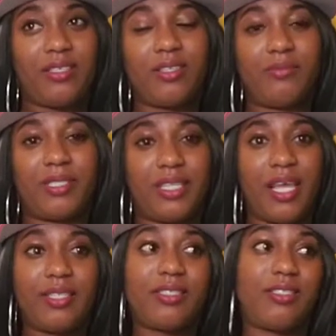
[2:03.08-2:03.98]
in some
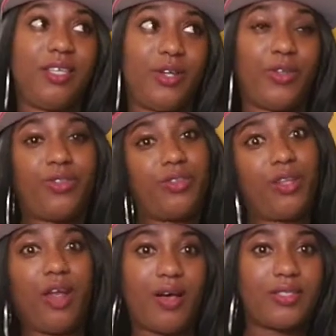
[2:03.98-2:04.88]
states, you know,
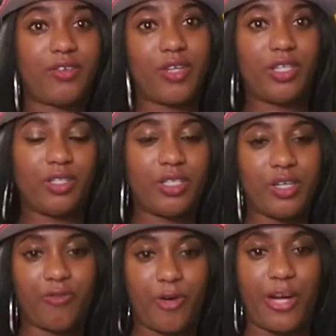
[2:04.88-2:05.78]
the laws are a little
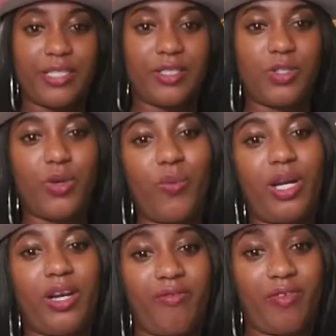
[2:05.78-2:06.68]
different. So you
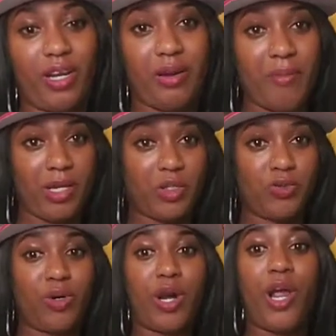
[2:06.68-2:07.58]
want to definitely make
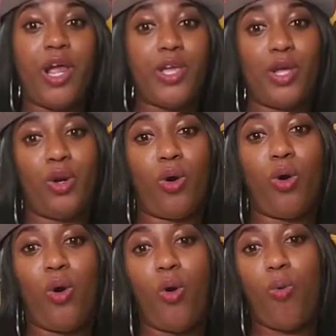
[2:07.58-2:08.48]
sure, you
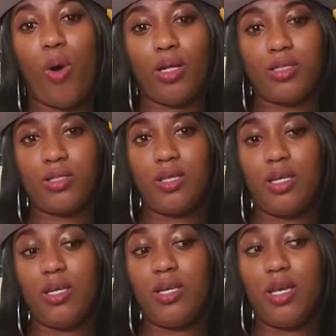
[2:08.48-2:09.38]
know, what
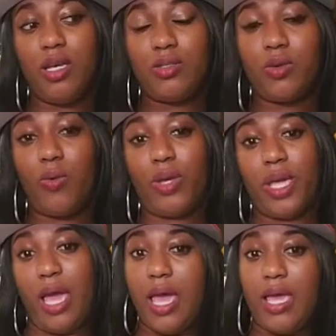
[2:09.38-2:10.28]
is
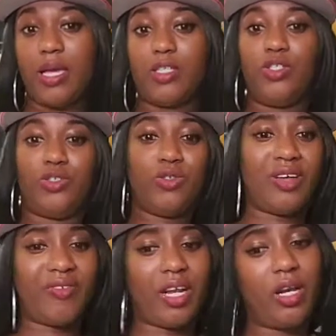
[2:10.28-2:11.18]
okay, because you
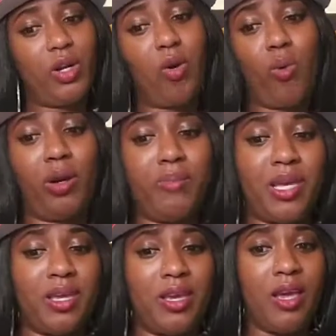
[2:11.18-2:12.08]
definitely don't want to
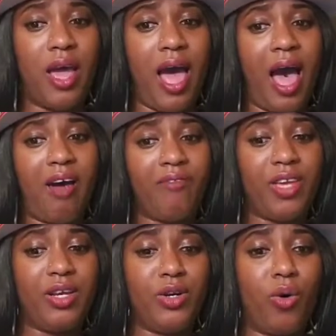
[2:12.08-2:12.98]
be
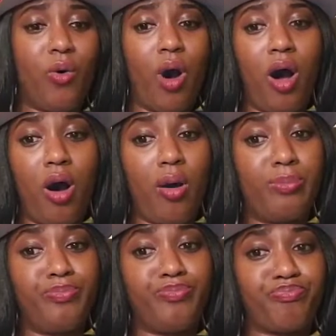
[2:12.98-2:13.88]
having
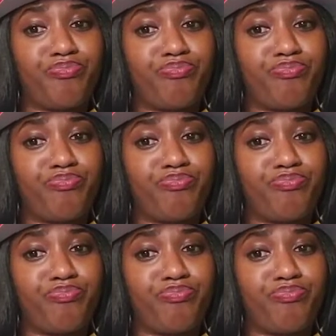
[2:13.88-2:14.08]
no